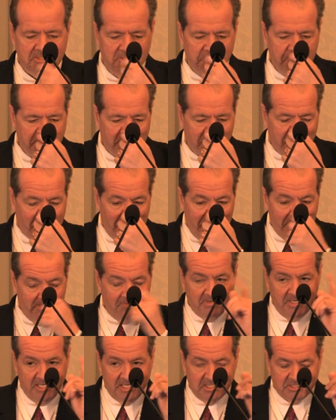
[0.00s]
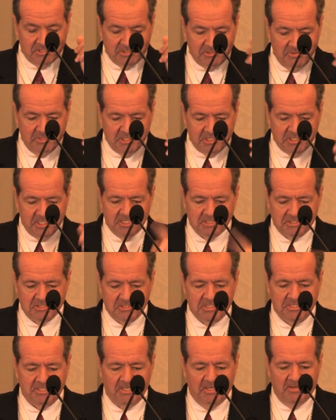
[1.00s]
soup. That's one advantage of doing things
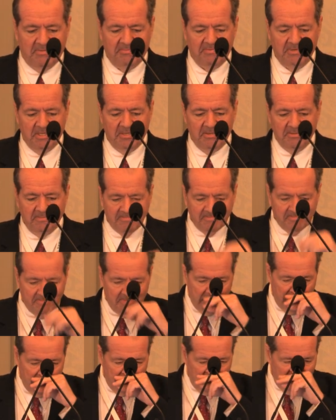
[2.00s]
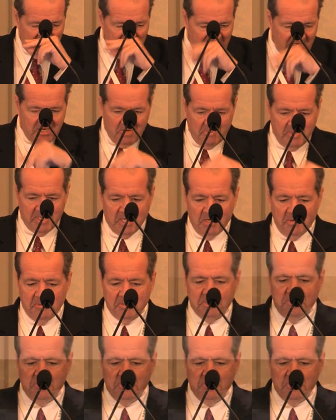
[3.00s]
yourself. Now here we go with